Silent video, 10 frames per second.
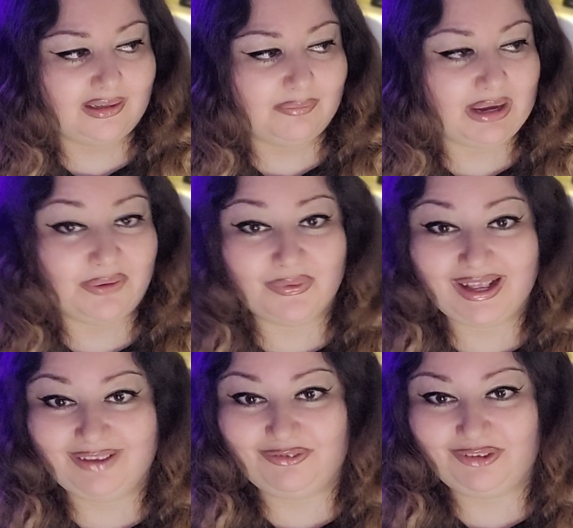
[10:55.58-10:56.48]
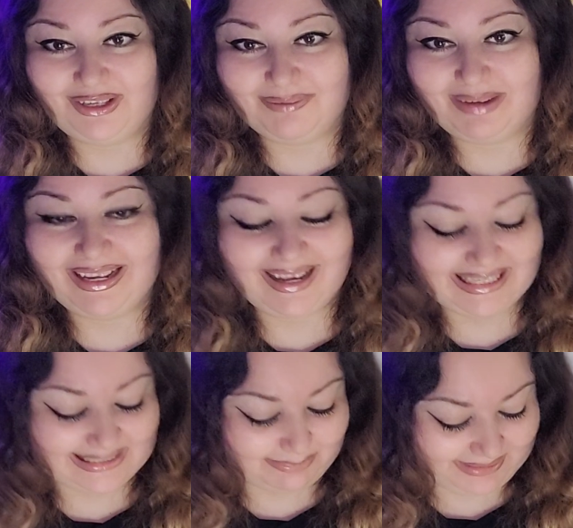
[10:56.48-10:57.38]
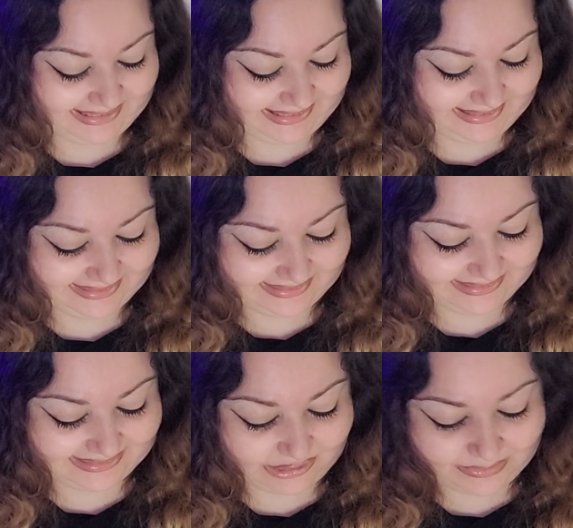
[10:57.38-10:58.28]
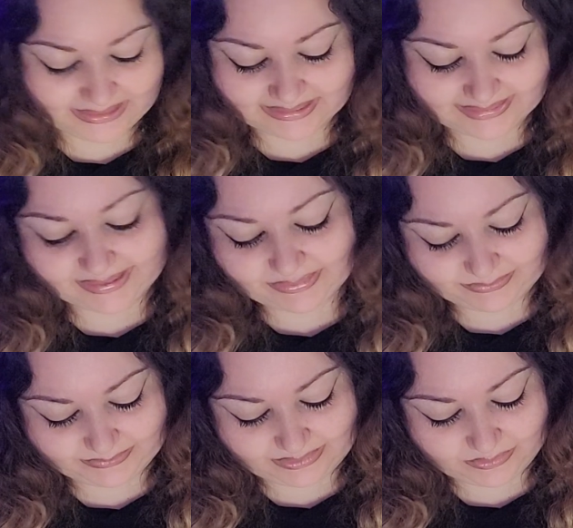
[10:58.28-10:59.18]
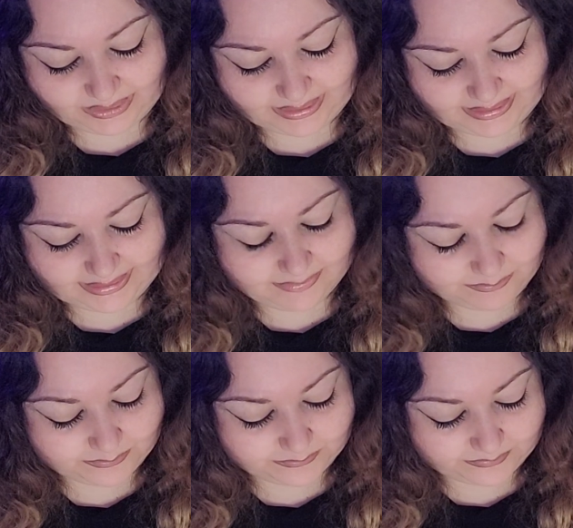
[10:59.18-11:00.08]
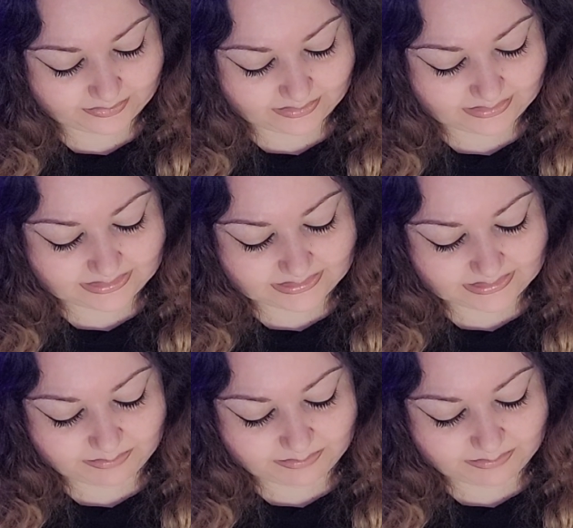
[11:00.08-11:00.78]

my wifey, my husband, so-and-so, okay? This is a